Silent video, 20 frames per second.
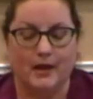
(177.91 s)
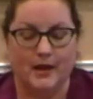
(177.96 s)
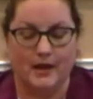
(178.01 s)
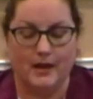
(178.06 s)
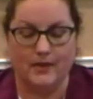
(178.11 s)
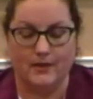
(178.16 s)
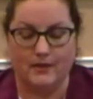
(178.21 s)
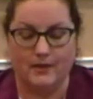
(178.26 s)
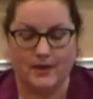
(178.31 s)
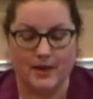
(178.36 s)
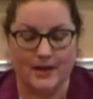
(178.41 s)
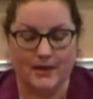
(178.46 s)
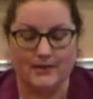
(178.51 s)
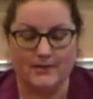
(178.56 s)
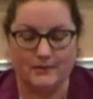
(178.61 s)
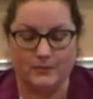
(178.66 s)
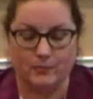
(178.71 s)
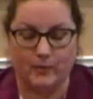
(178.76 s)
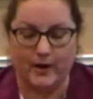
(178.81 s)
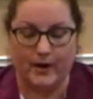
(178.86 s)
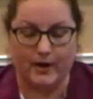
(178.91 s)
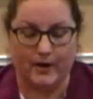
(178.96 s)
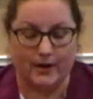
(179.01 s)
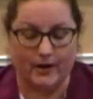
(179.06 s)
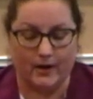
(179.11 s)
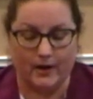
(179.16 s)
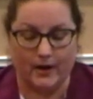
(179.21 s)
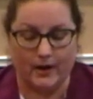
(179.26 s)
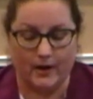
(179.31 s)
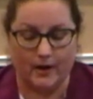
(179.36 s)
In the case of
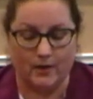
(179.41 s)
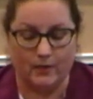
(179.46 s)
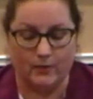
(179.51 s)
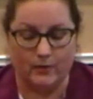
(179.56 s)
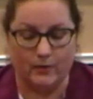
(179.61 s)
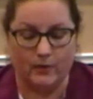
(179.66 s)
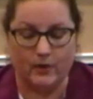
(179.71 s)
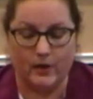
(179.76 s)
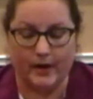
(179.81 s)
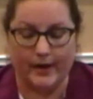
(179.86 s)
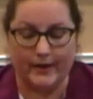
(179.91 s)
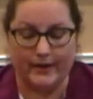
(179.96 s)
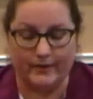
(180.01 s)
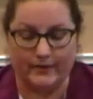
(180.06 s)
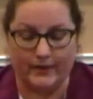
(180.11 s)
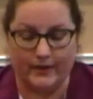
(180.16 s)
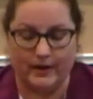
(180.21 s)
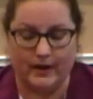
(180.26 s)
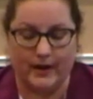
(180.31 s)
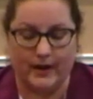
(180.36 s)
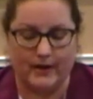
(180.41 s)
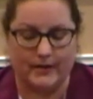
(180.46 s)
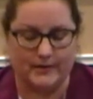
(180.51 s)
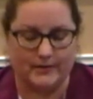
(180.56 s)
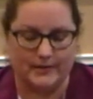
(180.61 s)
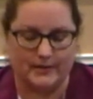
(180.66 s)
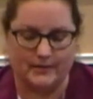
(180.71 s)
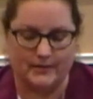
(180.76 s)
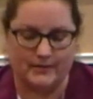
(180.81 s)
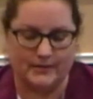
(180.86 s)
my client that has
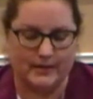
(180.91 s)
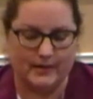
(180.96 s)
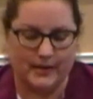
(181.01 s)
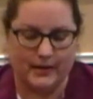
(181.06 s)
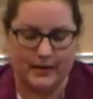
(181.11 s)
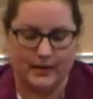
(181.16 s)
this